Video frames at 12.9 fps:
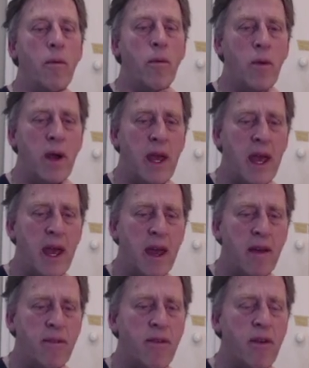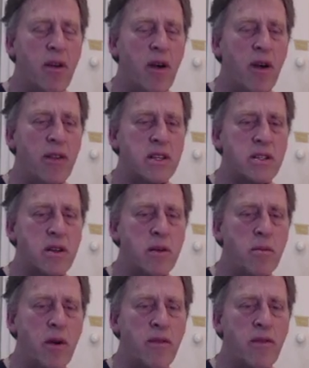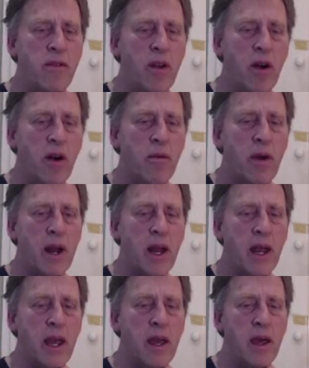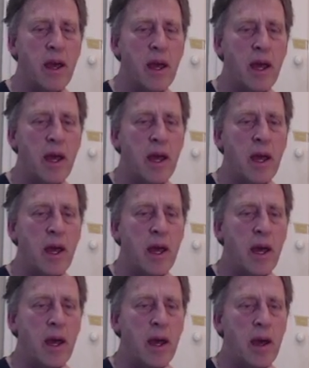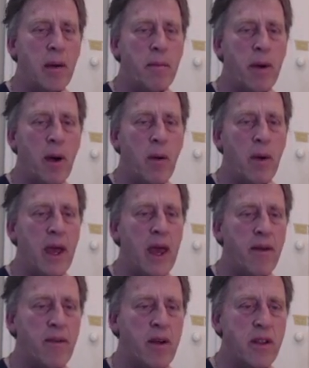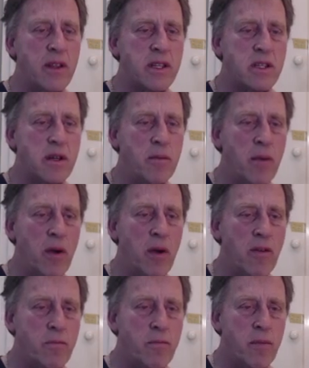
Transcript: We have got this sort of move, not really, but we have got this sort of move.